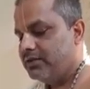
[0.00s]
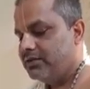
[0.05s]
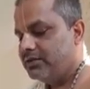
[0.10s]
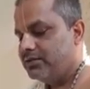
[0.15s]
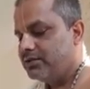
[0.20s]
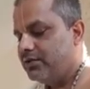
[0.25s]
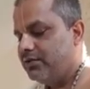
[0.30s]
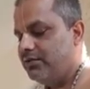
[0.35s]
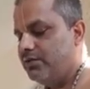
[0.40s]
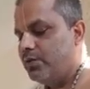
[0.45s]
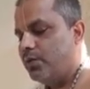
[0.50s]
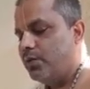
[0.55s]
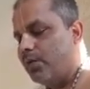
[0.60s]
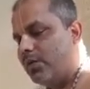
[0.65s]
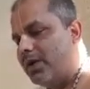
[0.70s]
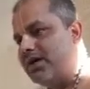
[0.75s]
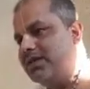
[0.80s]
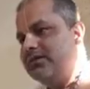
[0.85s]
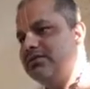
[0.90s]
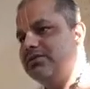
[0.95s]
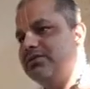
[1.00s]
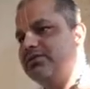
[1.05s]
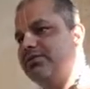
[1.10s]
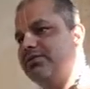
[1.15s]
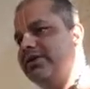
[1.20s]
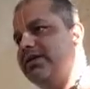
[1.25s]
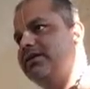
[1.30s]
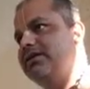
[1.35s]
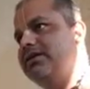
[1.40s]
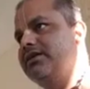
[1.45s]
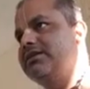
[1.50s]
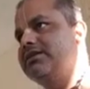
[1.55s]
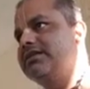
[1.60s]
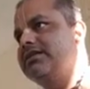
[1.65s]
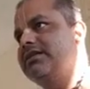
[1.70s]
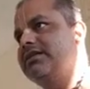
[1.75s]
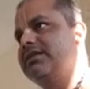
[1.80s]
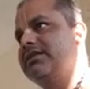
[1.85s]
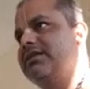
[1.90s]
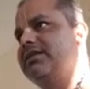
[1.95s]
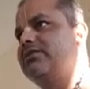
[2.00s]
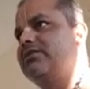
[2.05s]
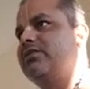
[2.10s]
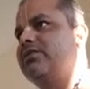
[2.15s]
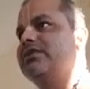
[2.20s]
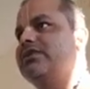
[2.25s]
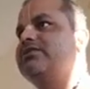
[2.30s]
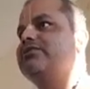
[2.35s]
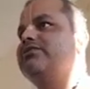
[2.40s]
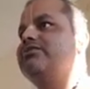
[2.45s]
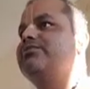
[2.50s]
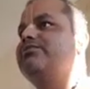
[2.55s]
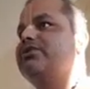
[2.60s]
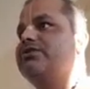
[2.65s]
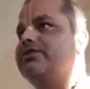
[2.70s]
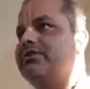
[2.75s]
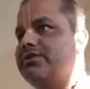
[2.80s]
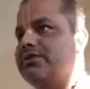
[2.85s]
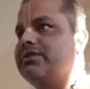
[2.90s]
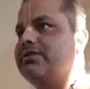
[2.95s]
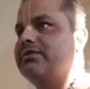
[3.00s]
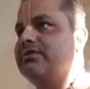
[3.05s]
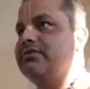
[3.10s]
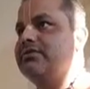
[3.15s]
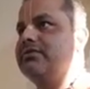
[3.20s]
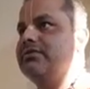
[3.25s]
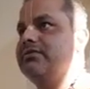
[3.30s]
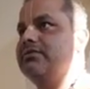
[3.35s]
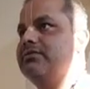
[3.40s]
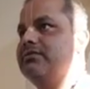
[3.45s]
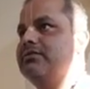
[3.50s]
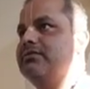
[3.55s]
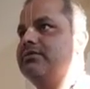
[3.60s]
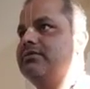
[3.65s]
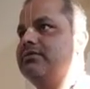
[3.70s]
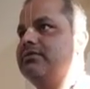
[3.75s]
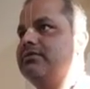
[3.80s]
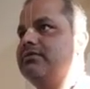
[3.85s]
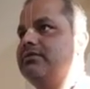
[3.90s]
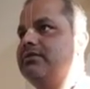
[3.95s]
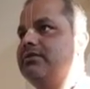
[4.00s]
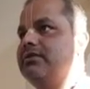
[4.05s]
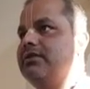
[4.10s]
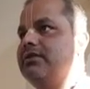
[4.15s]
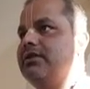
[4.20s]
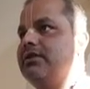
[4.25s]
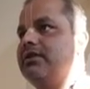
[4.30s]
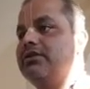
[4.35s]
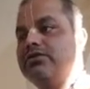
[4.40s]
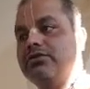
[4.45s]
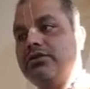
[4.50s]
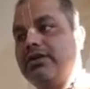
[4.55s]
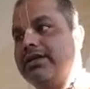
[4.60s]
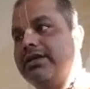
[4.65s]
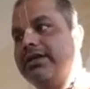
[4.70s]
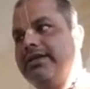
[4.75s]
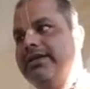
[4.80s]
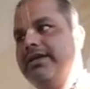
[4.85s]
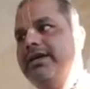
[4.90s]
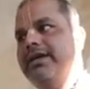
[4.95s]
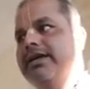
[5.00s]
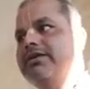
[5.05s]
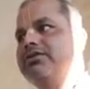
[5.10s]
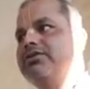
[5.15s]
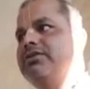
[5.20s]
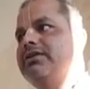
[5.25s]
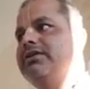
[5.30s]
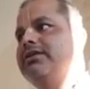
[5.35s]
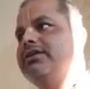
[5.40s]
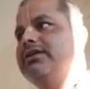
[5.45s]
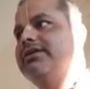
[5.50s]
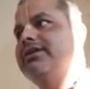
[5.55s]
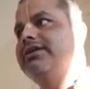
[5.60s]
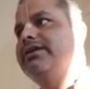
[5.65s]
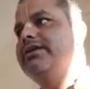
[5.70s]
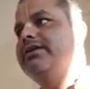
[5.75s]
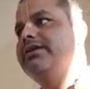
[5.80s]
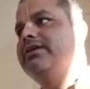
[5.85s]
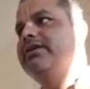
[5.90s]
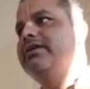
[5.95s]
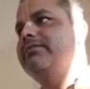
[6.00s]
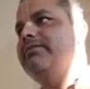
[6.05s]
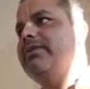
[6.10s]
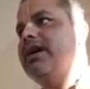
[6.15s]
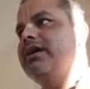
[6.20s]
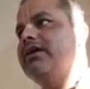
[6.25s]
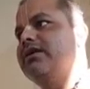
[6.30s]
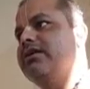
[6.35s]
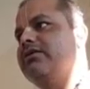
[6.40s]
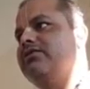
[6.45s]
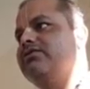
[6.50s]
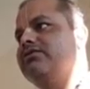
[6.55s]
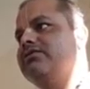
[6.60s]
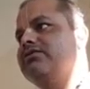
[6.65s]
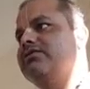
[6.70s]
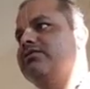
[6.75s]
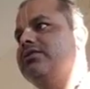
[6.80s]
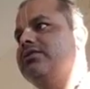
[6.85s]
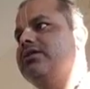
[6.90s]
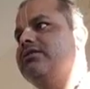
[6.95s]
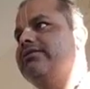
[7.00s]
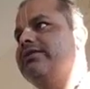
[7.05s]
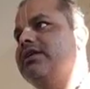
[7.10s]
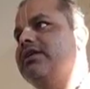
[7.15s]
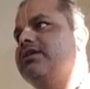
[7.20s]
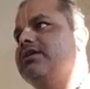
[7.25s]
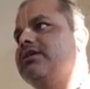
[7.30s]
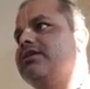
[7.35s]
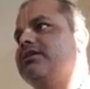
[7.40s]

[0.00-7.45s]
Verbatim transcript: So, once we understand that, what is our position? So, he actually creating a background so that we can